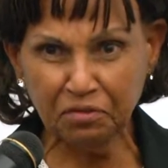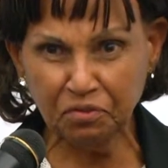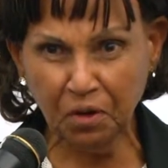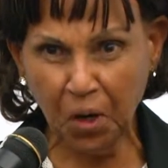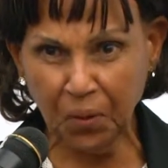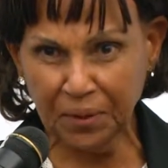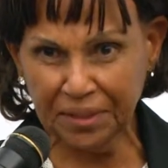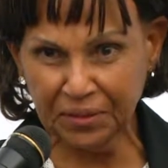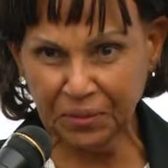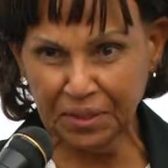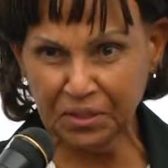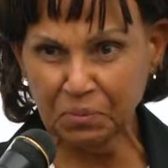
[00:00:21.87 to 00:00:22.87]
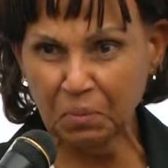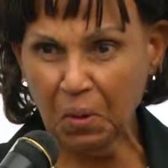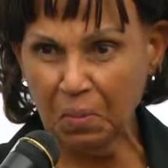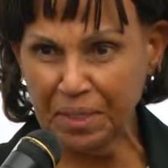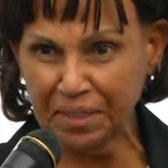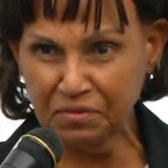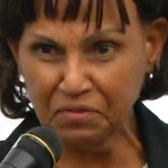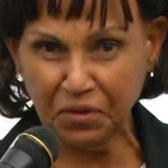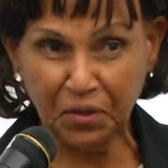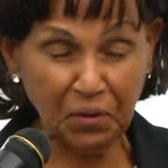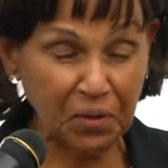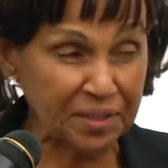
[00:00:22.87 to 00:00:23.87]
forward to this moment for
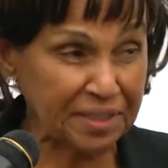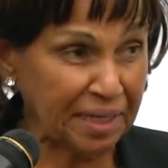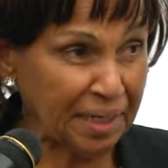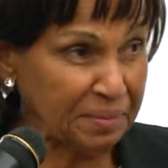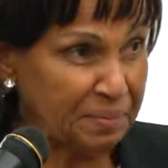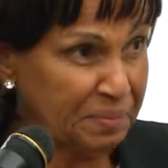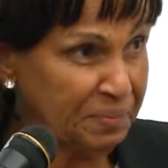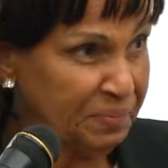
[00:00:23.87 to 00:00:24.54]
a long time.